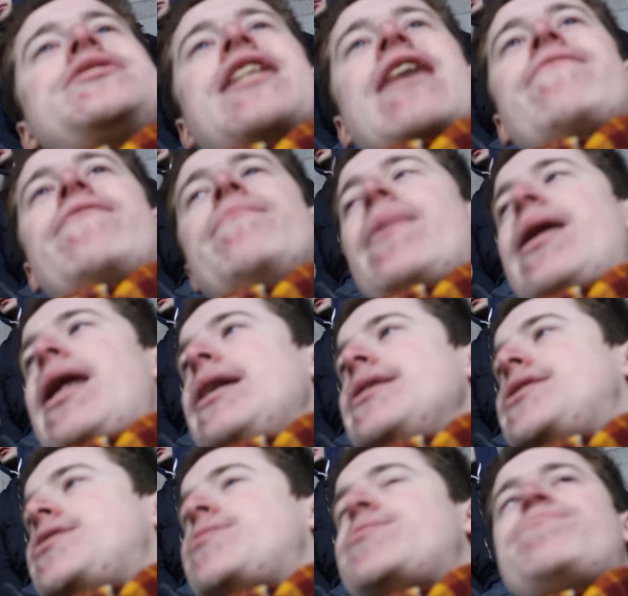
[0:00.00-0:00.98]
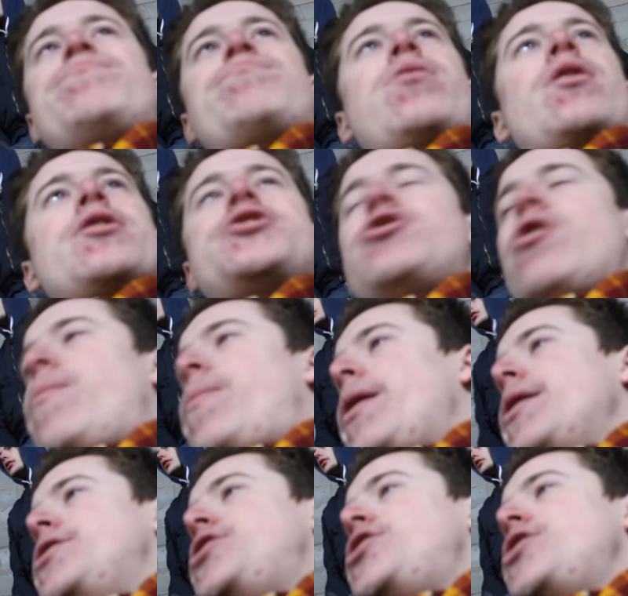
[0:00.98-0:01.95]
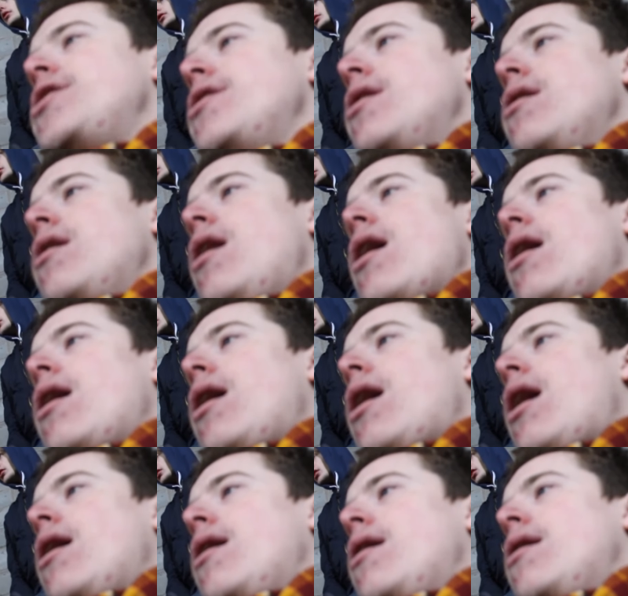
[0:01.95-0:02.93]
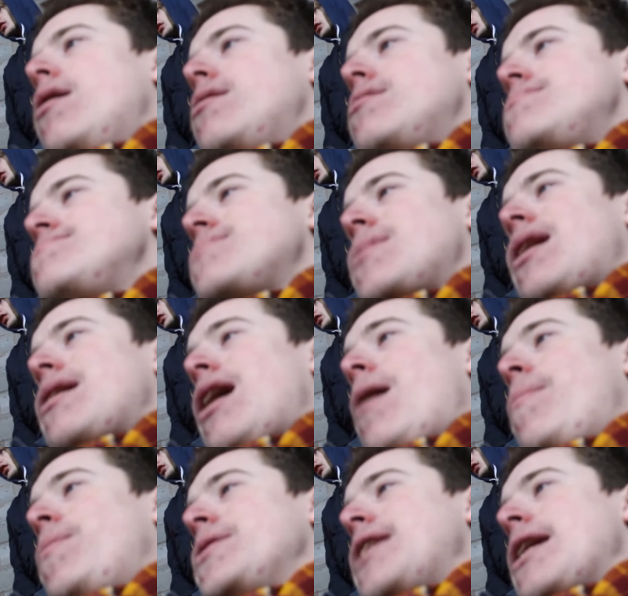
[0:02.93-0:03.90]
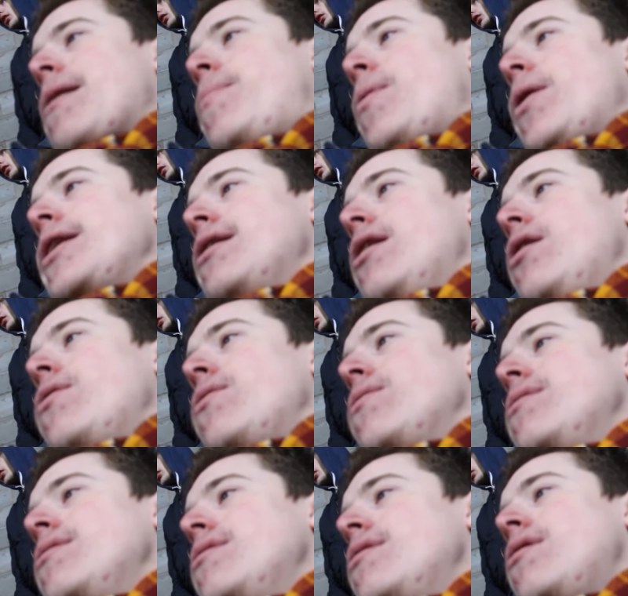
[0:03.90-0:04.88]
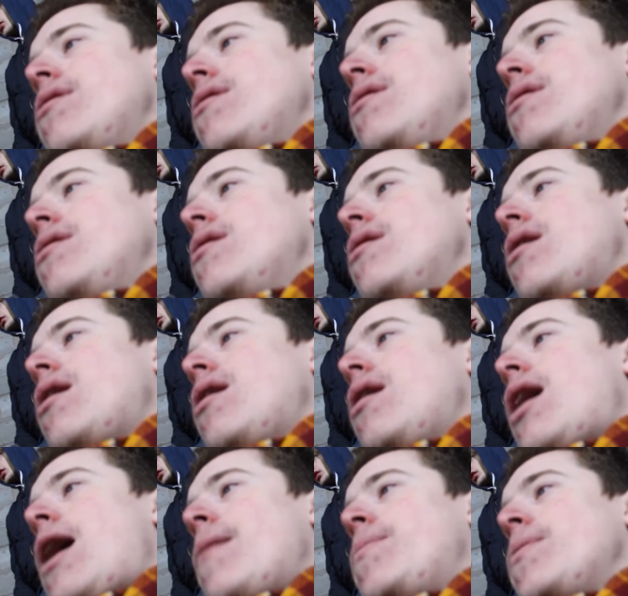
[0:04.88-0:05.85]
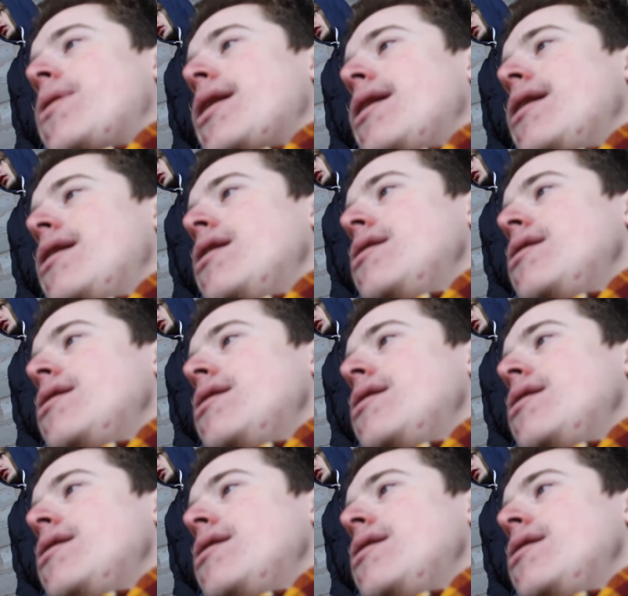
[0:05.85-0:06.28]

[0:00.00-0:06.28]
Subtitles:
7 minutes plus stoppage. I'd happily take a point now. Happily.